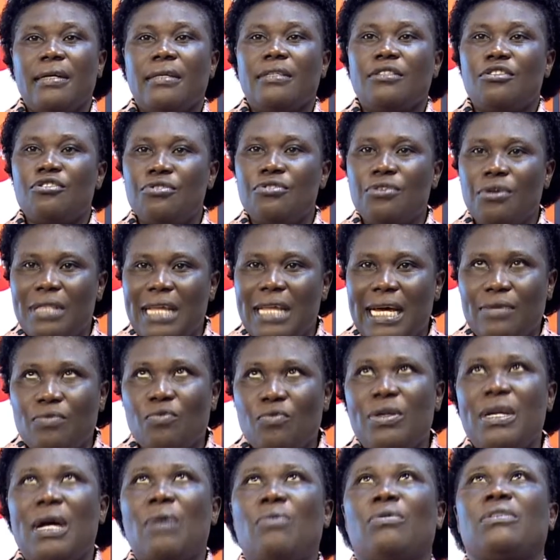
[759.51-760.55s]
Do you know that
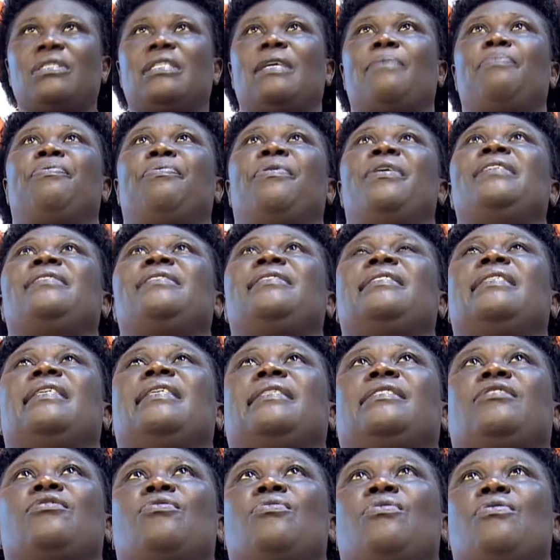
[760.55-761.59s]
when I was the
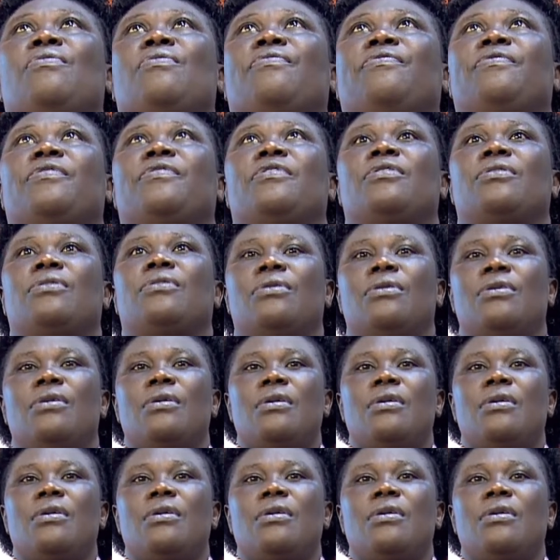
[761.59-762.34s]
president of